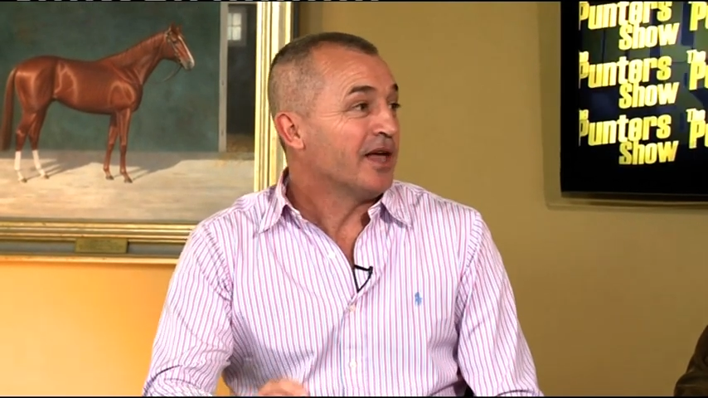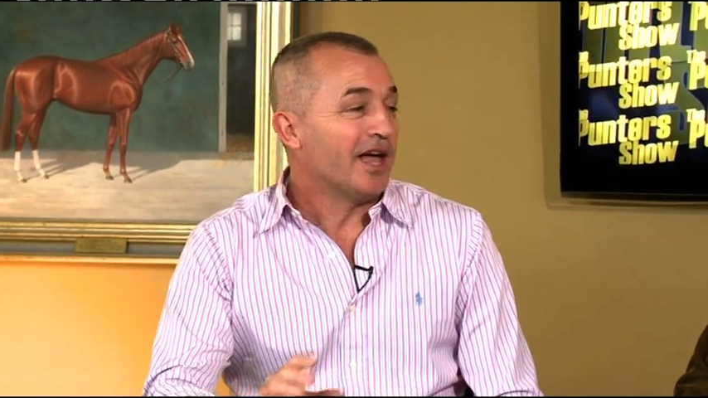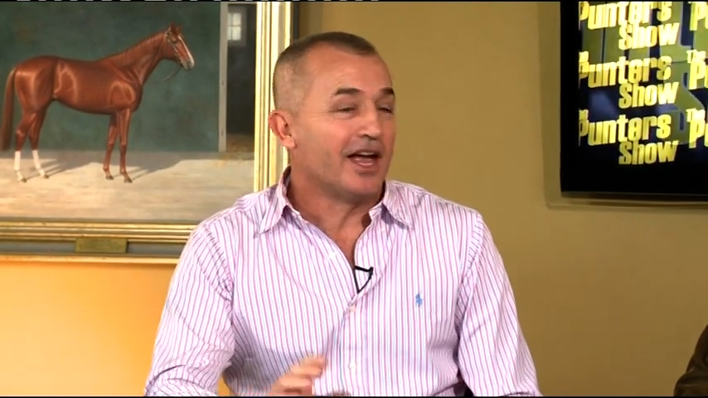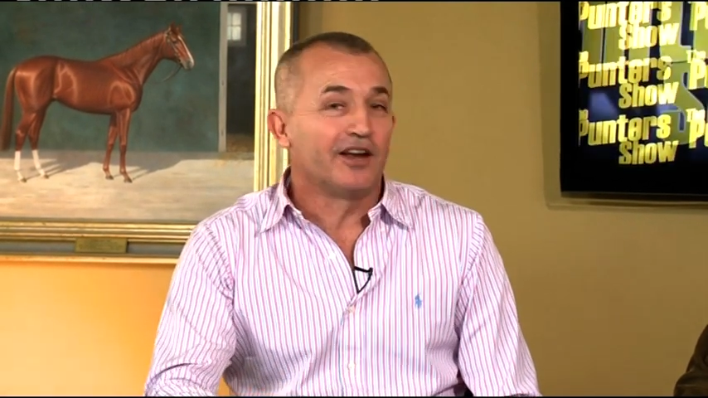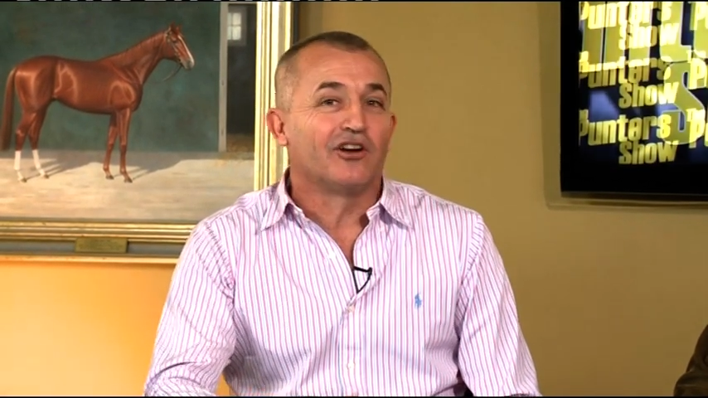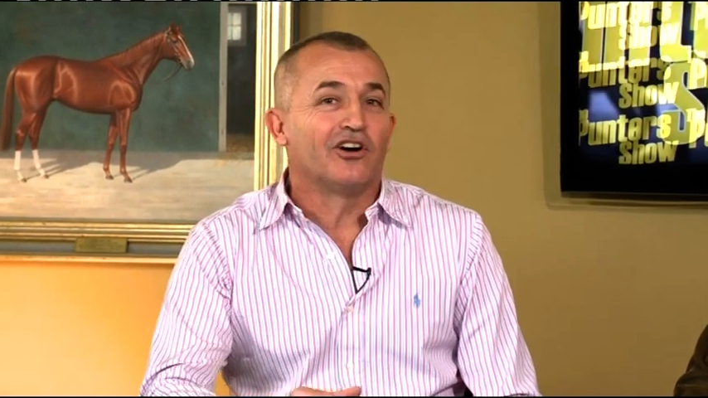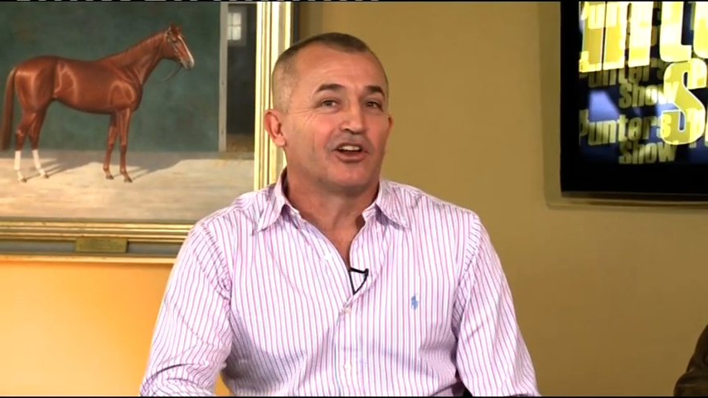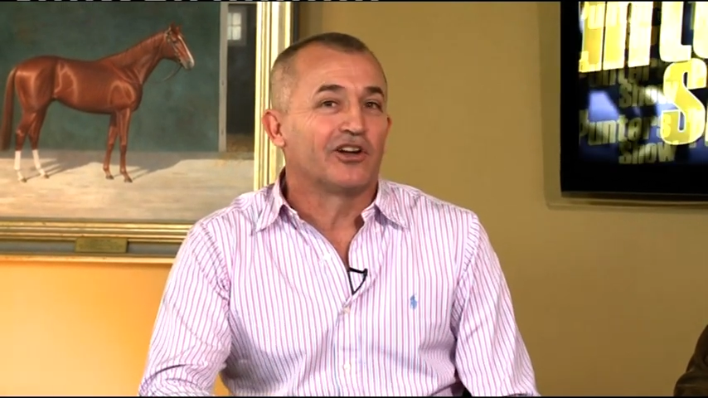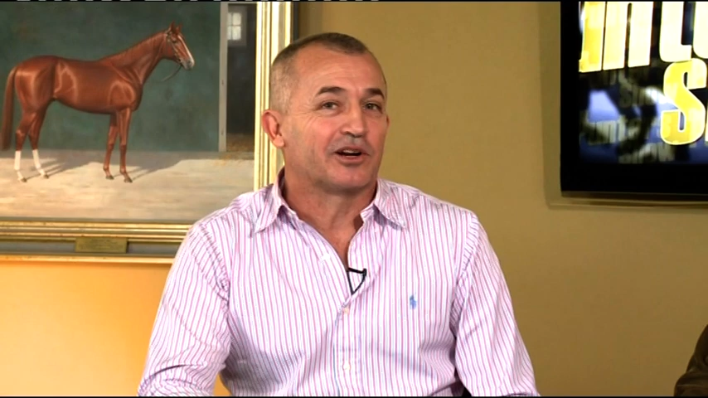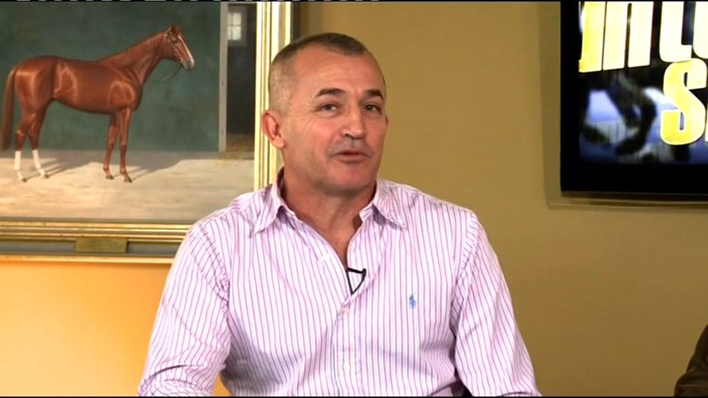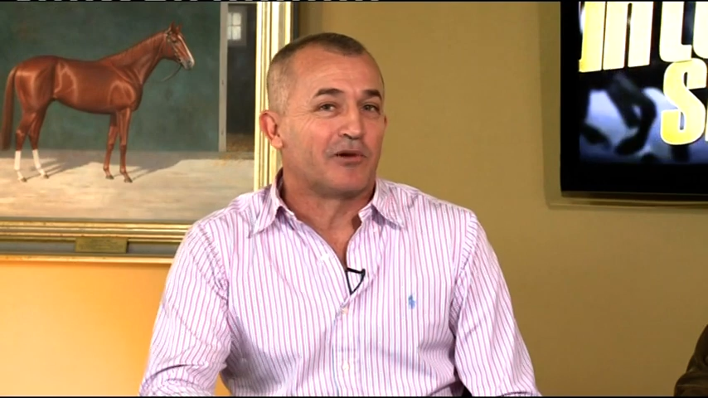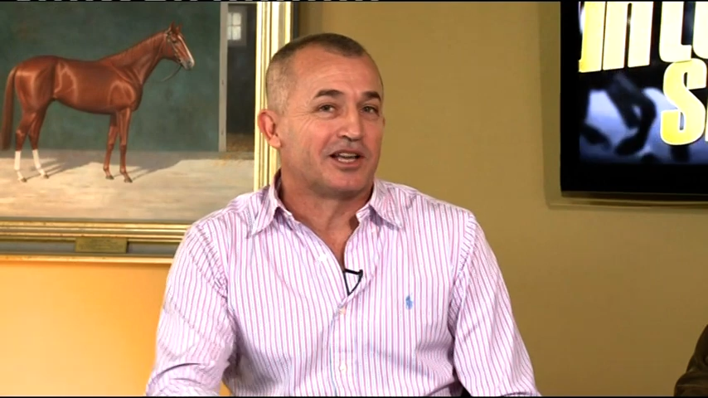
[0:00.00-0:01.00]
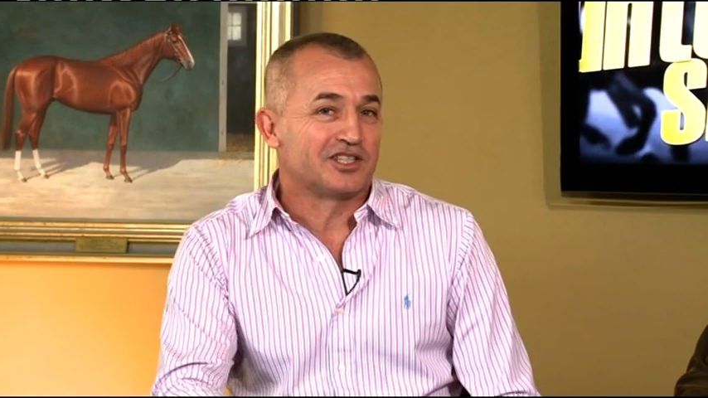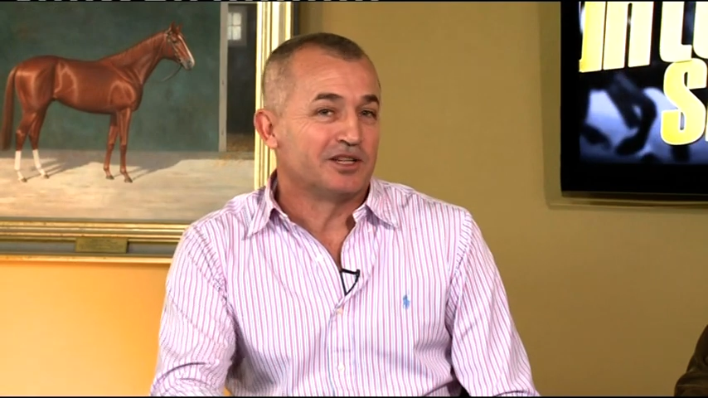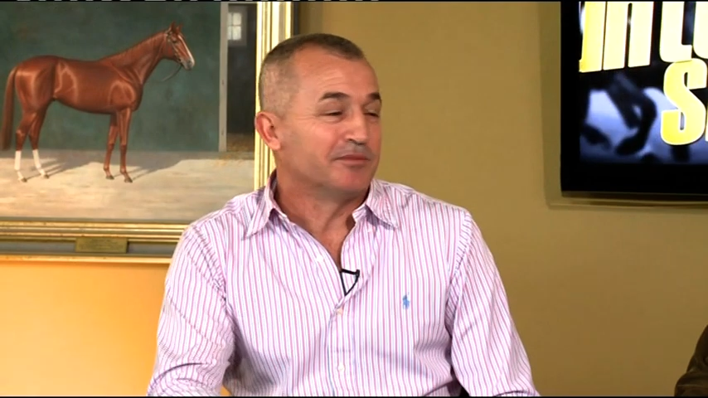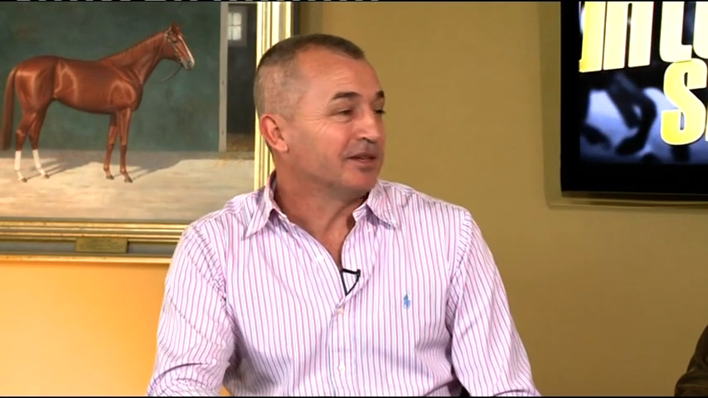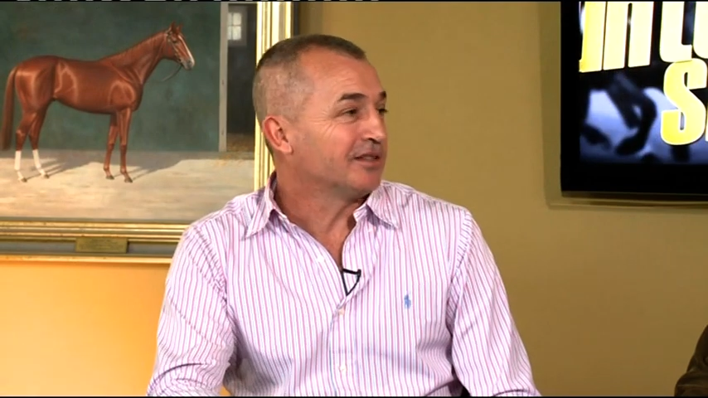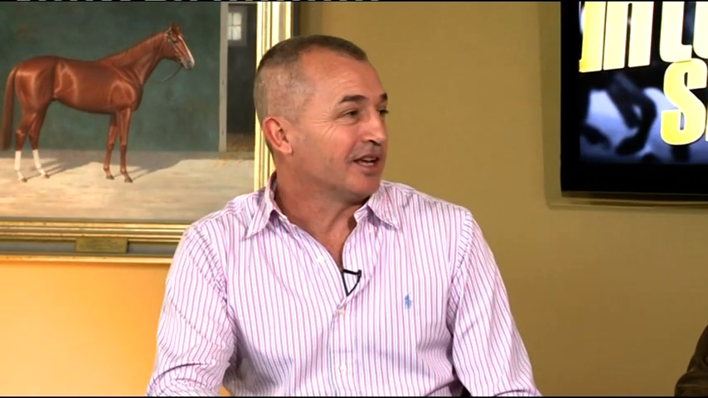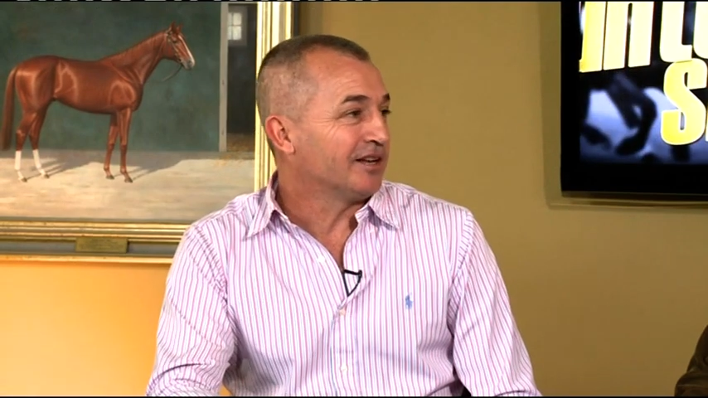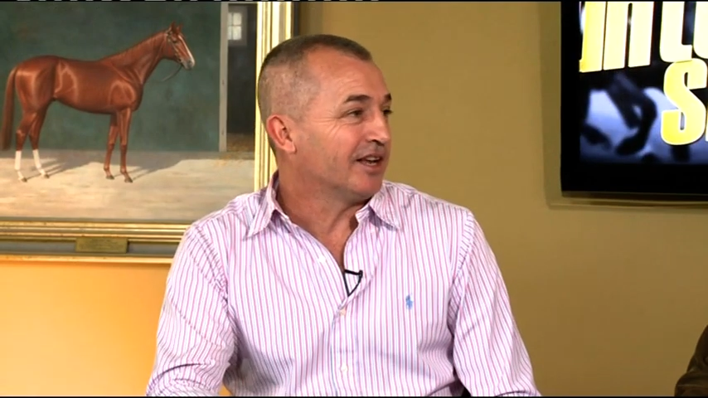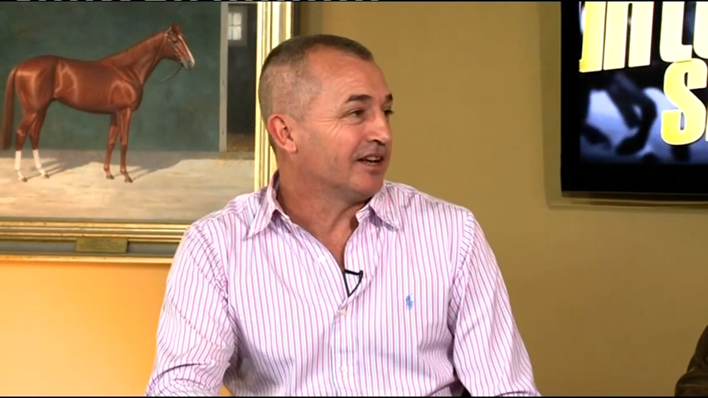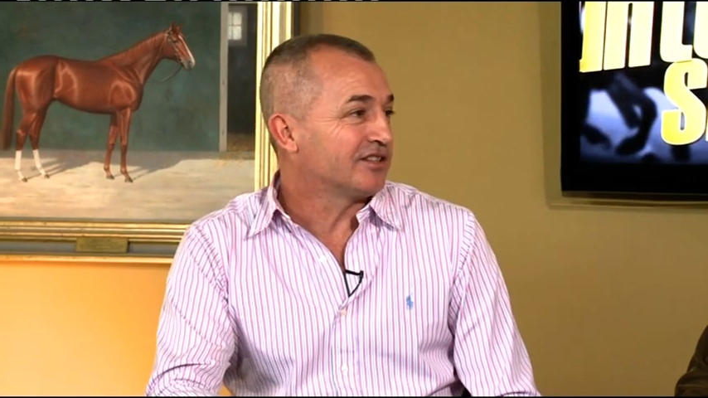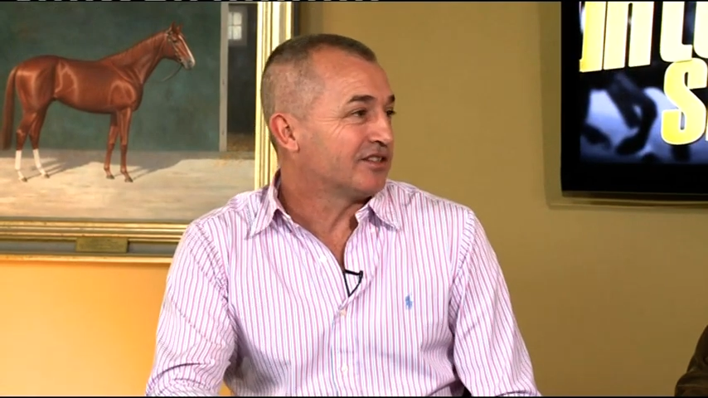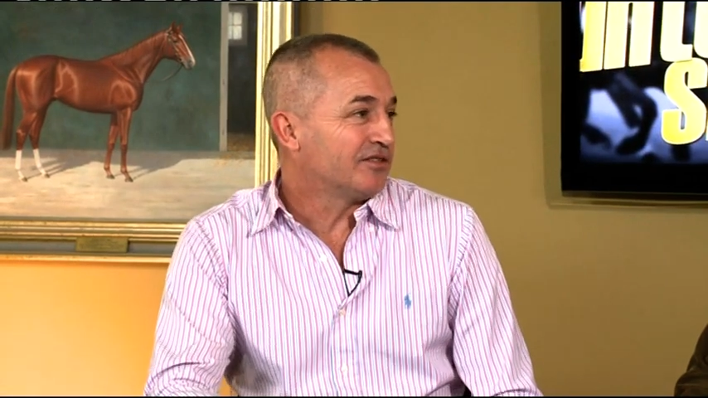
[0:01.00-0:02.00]
And I like razzing them.
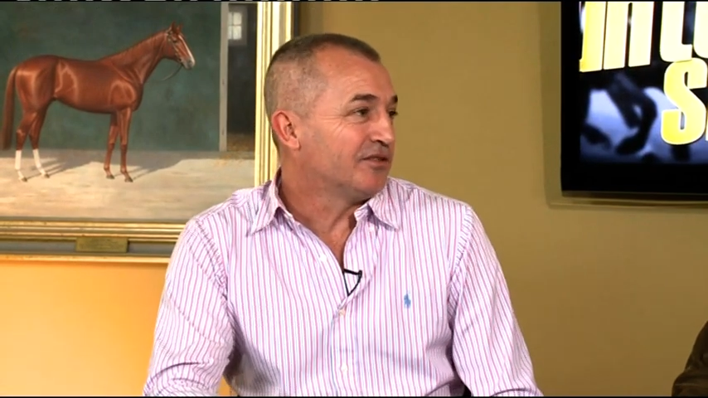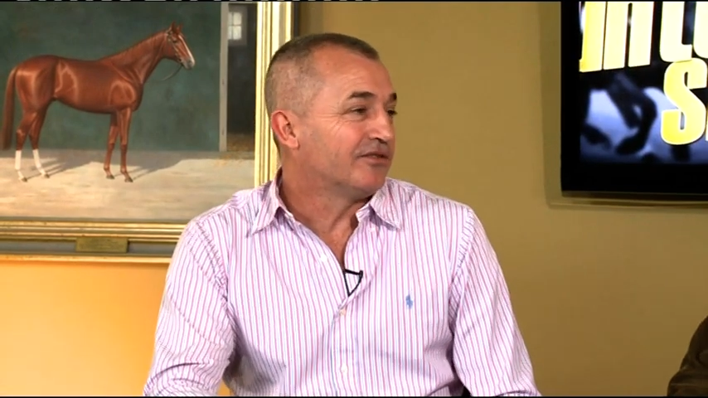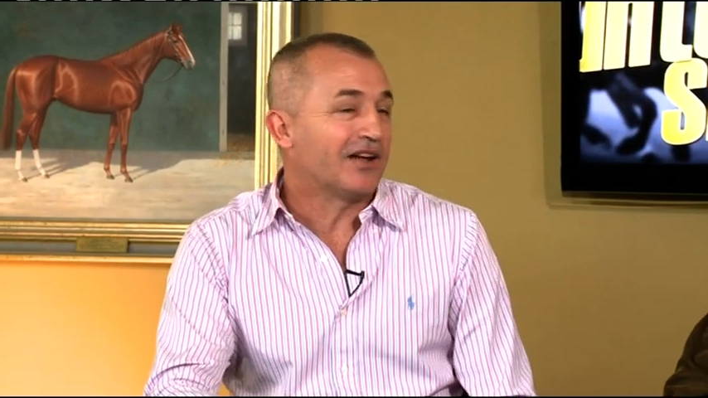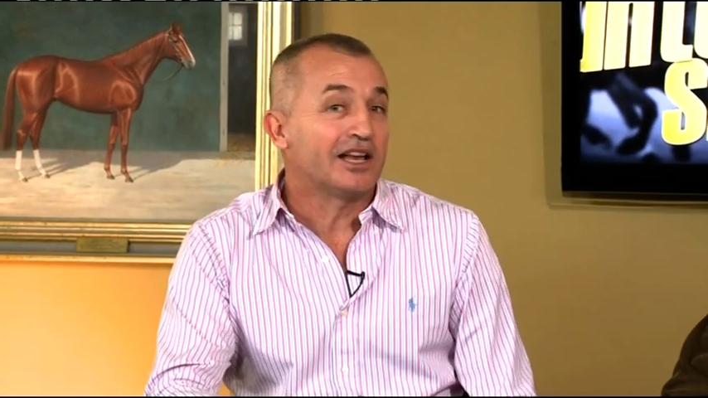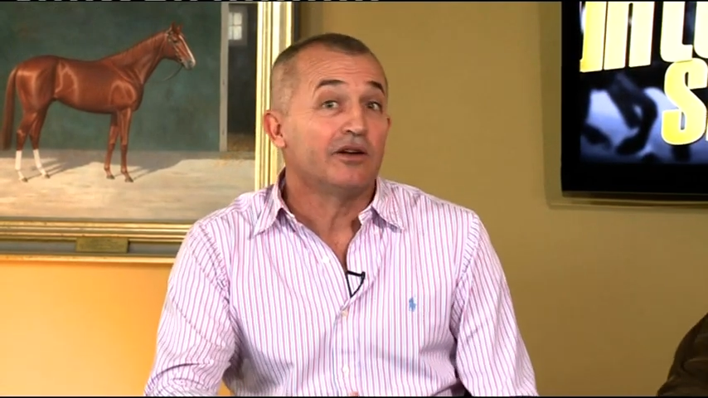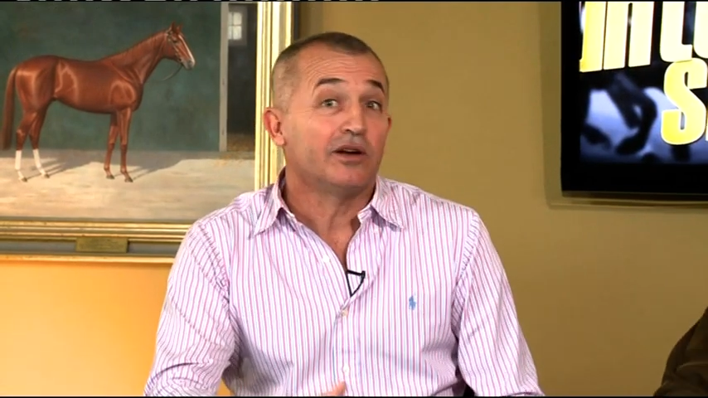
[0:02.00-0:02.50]
It's good value.